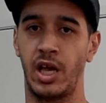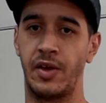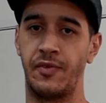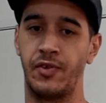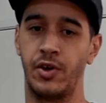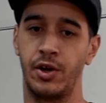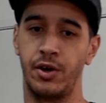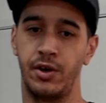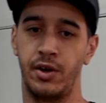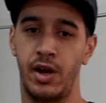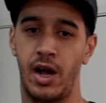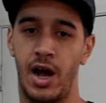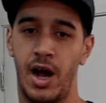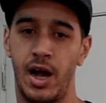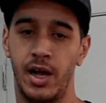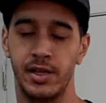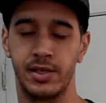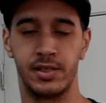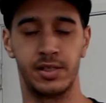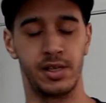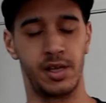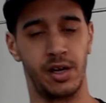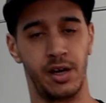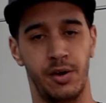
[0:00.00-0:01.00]
if you're
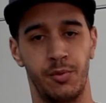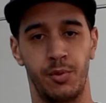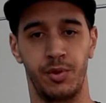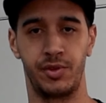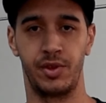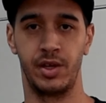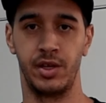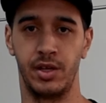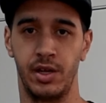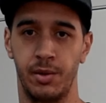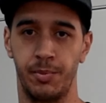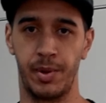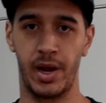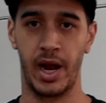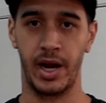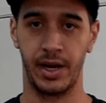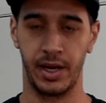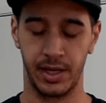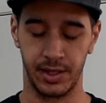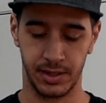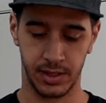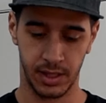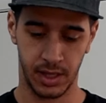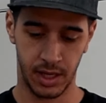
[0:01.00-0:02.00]
not centered within your
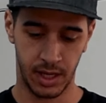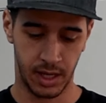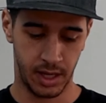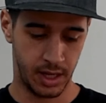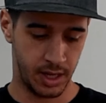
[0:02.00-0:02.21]
bindings.